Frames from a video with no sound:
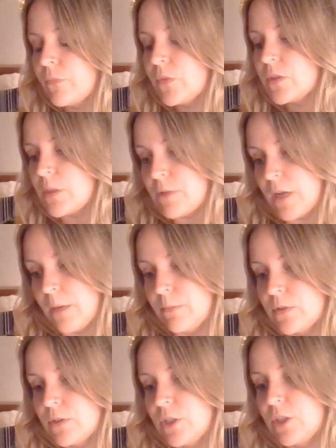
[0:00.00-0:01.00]

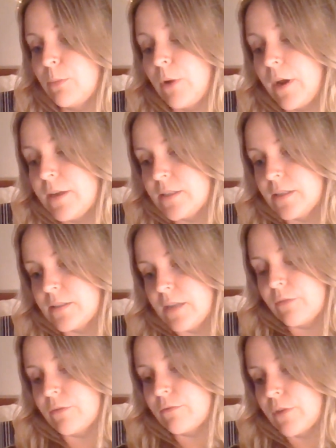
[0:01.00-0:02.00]
Sometimes she surprised
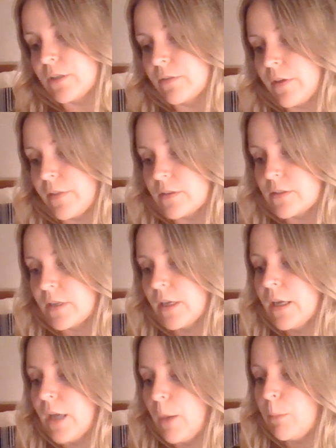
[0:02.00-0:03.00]
herself in front of others,
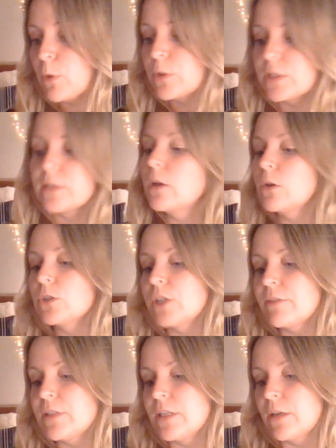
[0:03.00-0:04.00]
applauding the
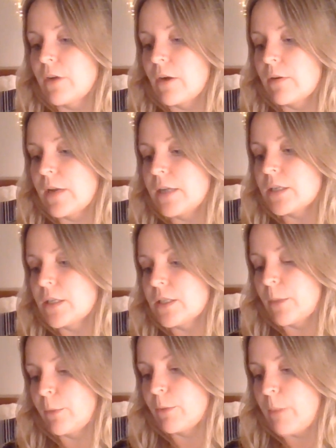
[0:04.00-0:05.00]
longevity of her
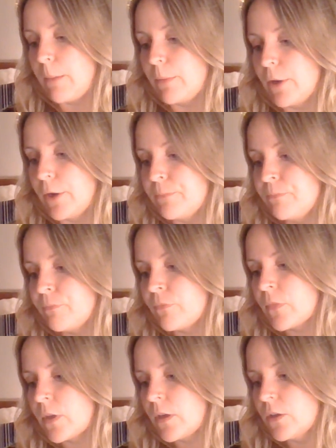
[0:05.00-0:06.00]
relationship with Pablo.
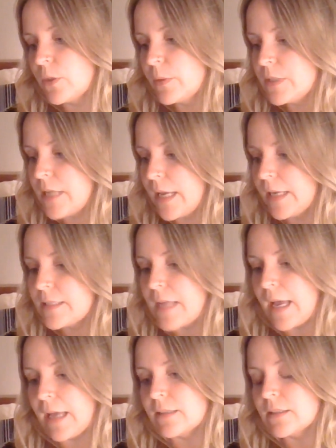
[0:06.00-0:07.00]
She would take his
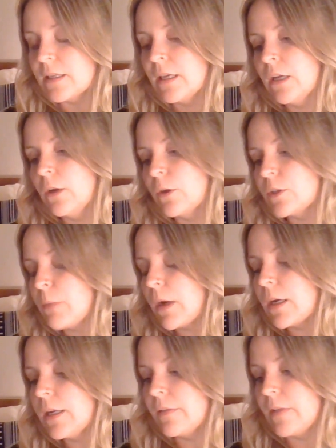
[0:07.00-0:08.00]
hand, look
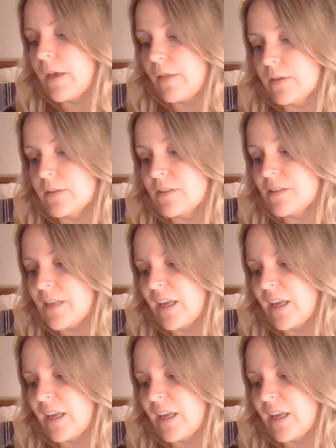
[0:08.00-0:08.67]
smugly at the others, and say